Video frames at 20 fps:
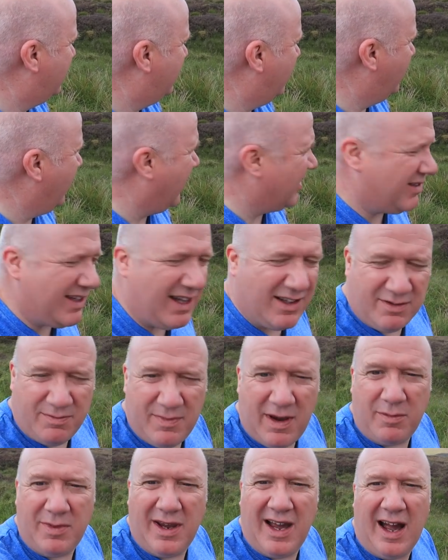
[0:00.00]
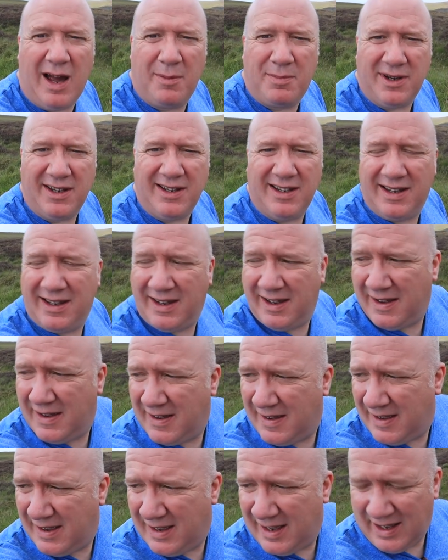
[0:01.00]
So that's made me happy.
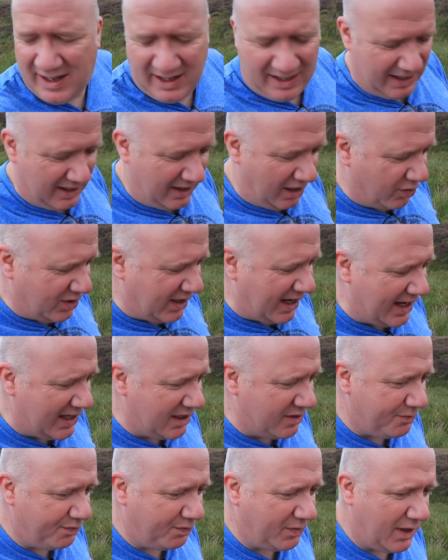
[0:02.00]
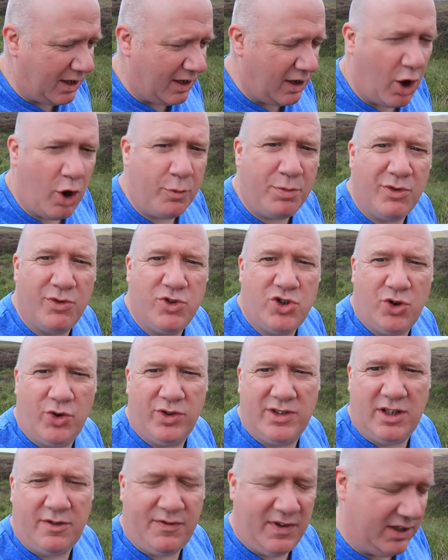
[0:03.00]
Okay, I hope you
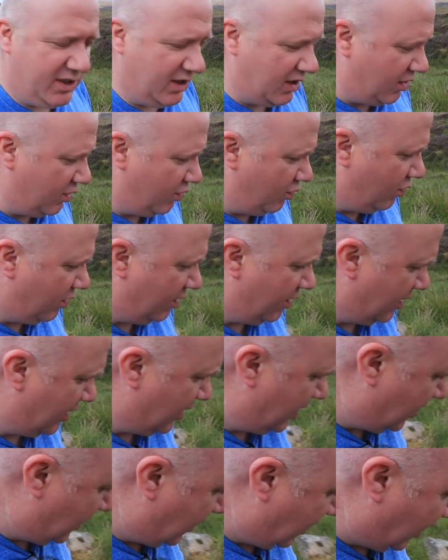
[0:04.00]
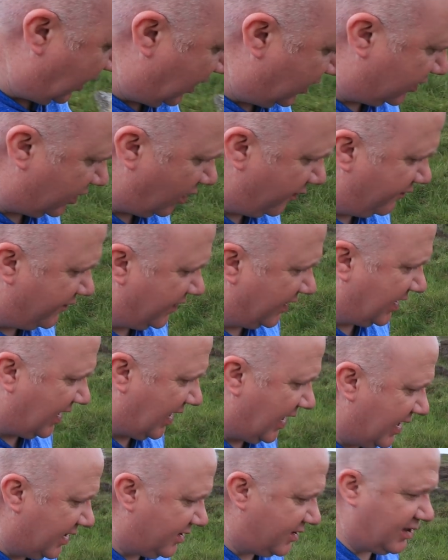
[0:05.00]
enjoyed this video. Don't
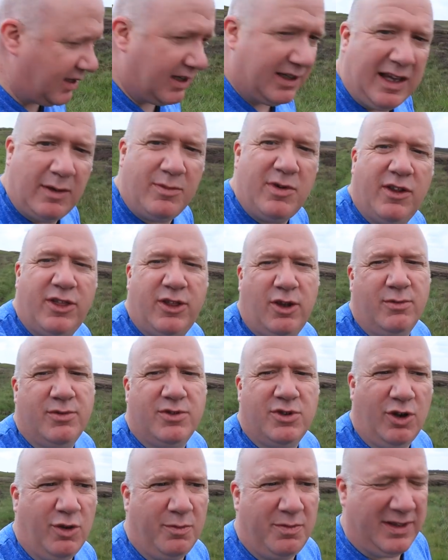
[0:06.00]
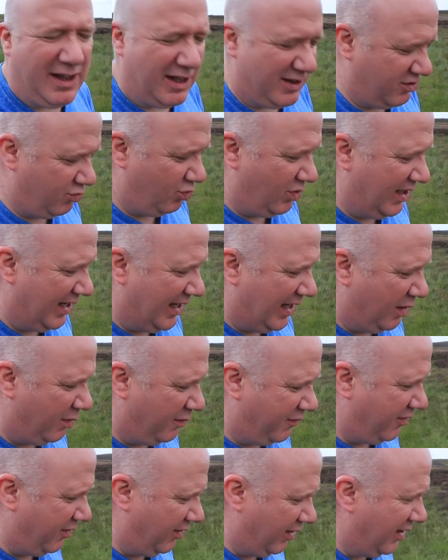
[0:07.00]
forget to give me a thumbs up. That's really
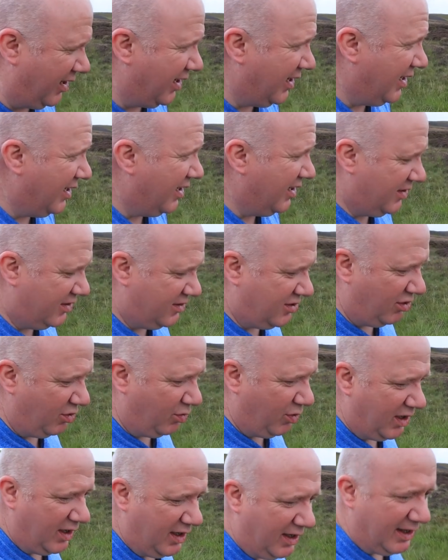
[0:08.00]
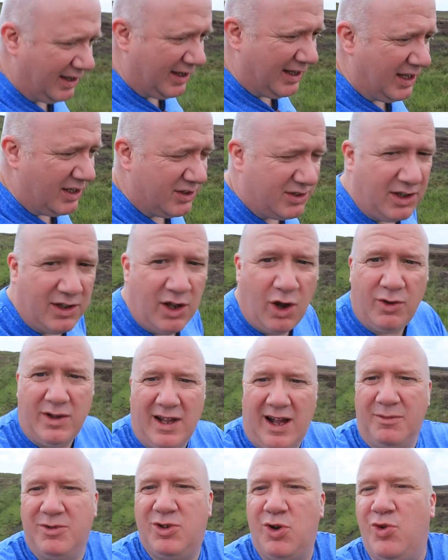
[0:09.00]
helpful to know
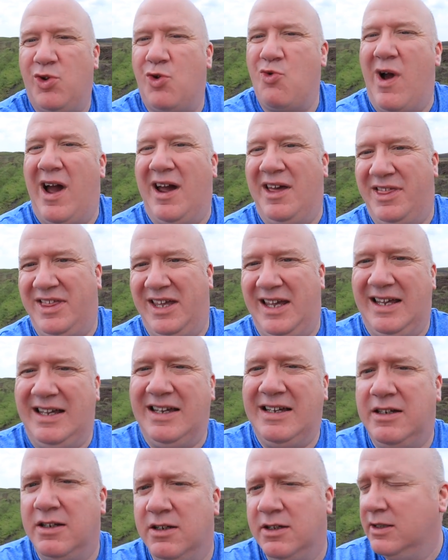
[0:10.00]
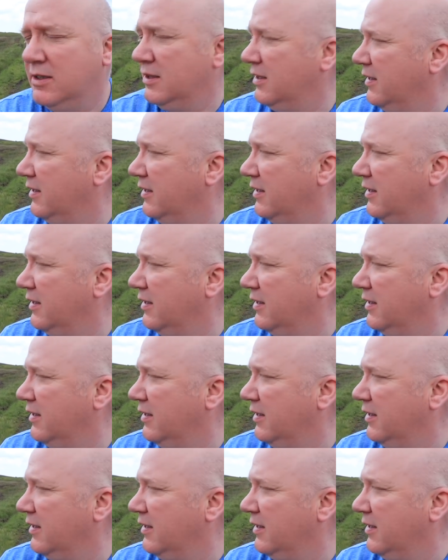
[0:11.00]
that I'm doing the right thing.